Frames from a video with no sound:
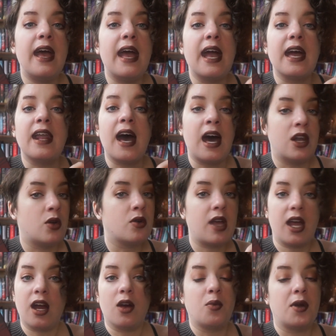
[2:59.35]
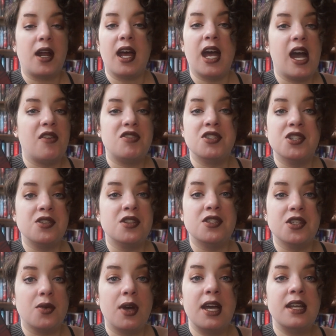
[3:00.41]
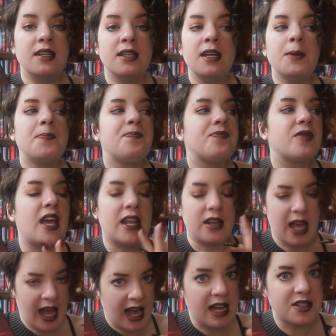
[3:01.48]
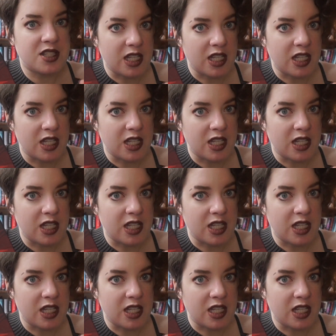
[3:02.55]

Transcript: and I don't care what I have to do it, and has